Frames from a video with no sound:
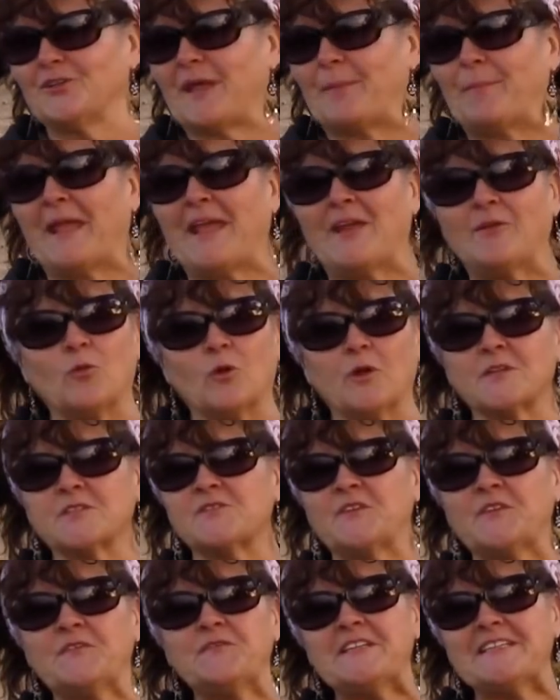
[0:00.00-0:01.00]
That man works
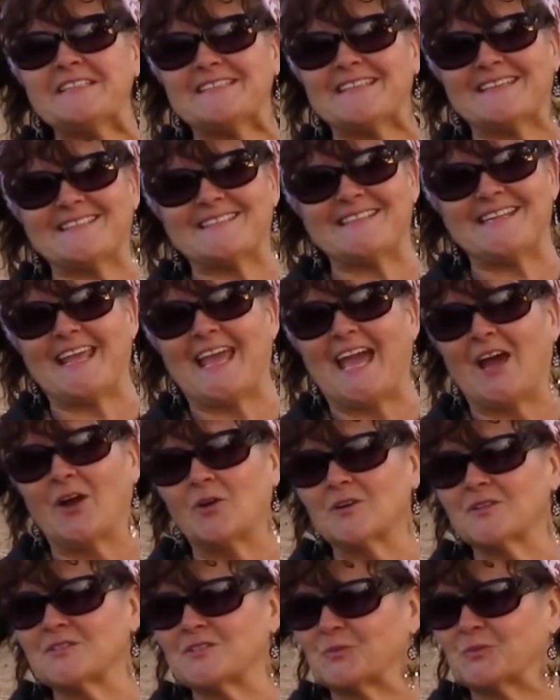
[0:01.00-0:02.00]
50, 60
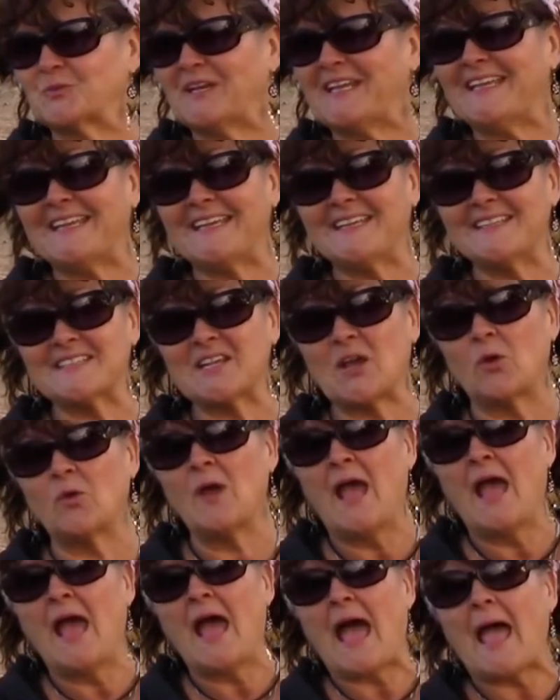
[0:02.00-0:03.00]
hours a week. So
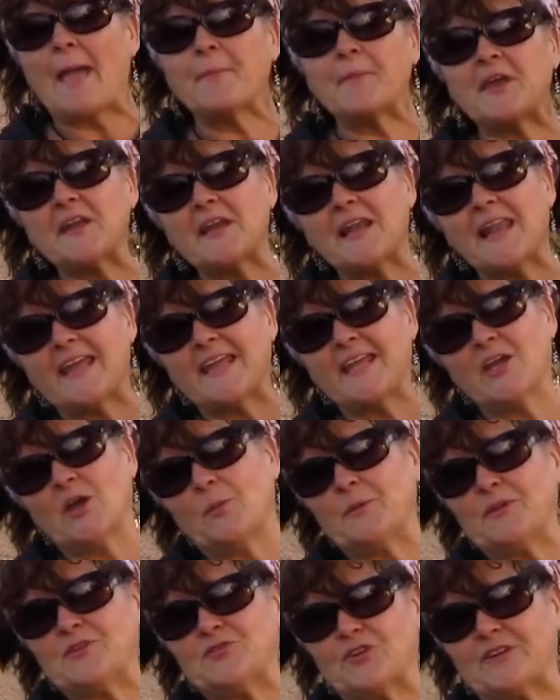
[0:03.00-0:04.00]
I'm going to let
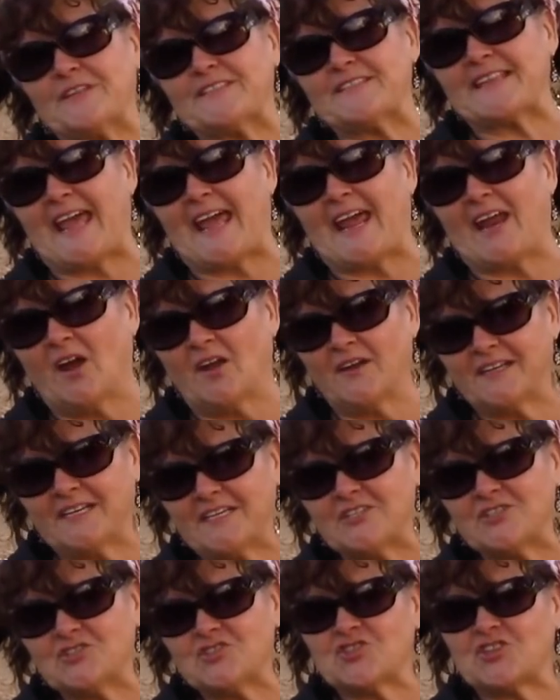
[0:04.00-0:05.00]
him address that on
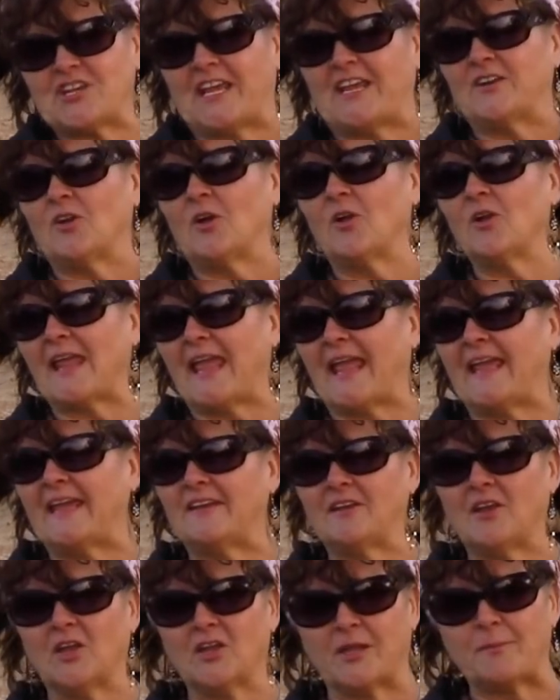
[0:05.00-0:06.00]
his channel,
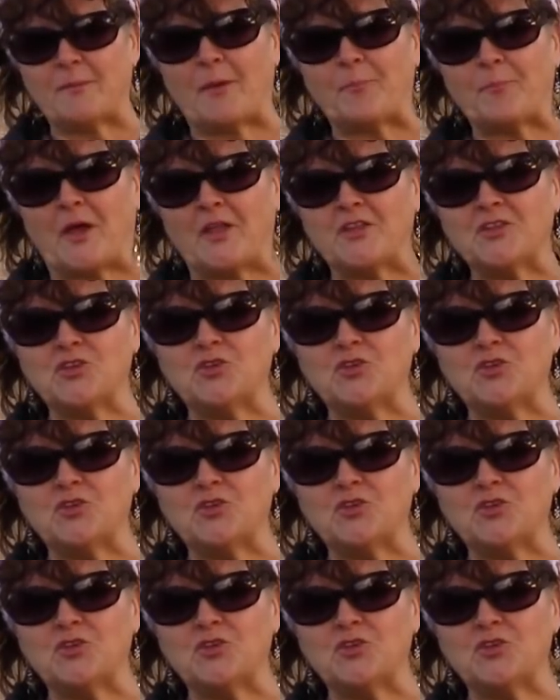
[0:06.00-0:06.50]
and look him up on